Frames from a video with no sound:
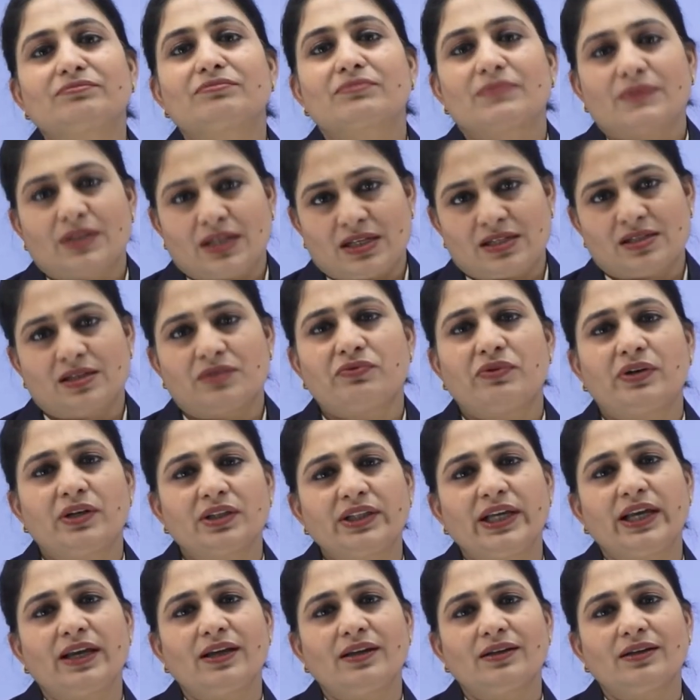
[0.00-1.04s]
Is it
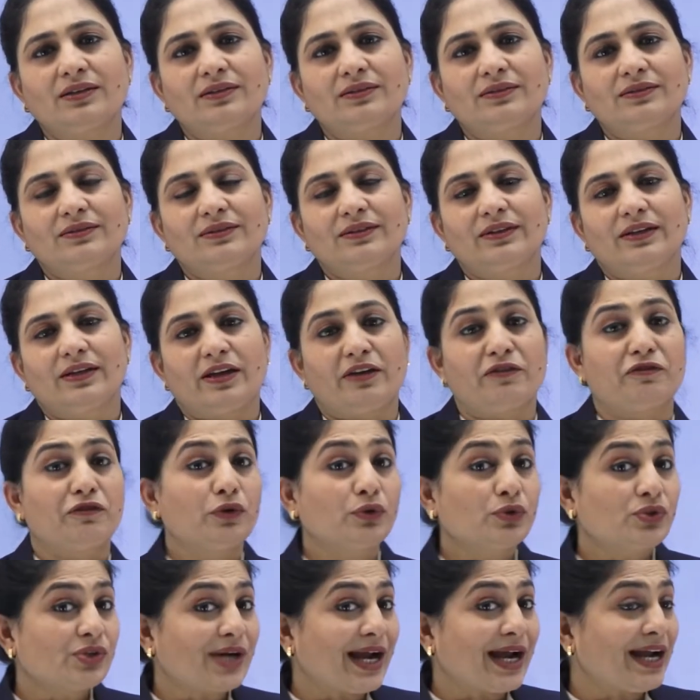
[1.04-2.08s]
worthy? If you
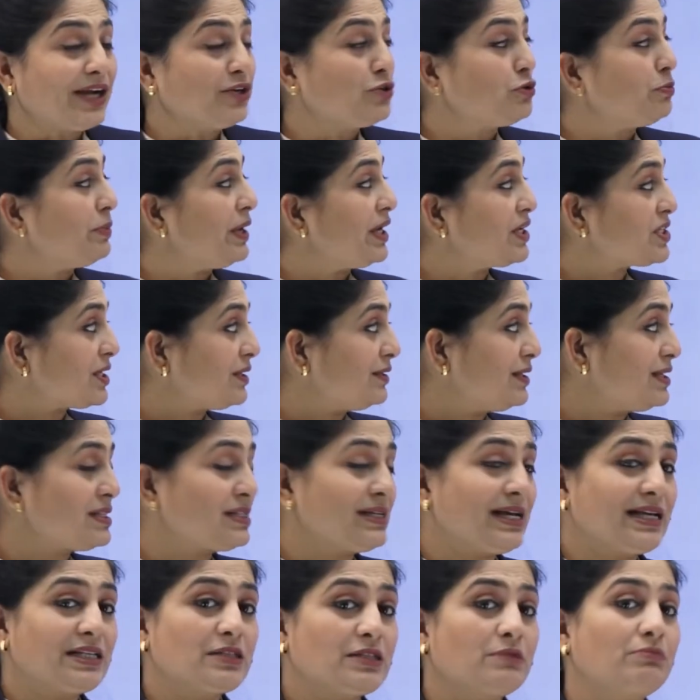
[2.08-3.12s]
try to measure this
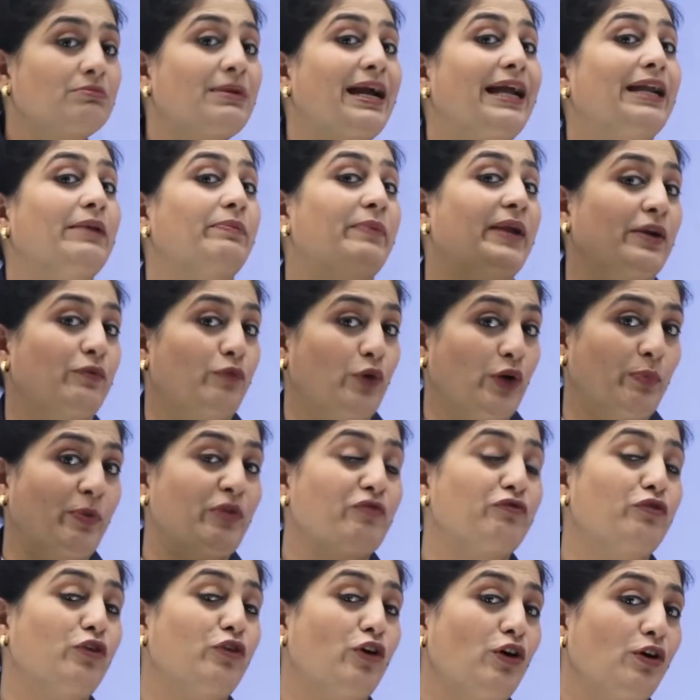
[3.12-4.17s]
desk, might be it would be
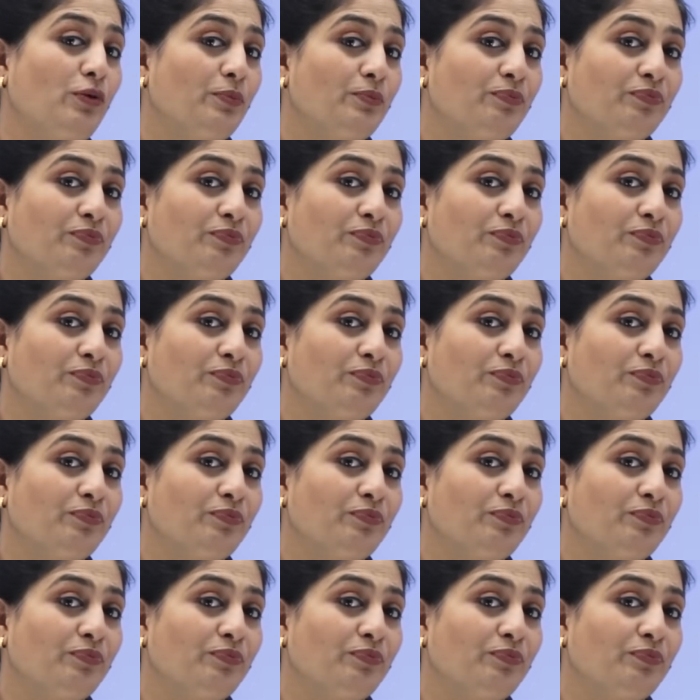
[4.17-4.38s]
4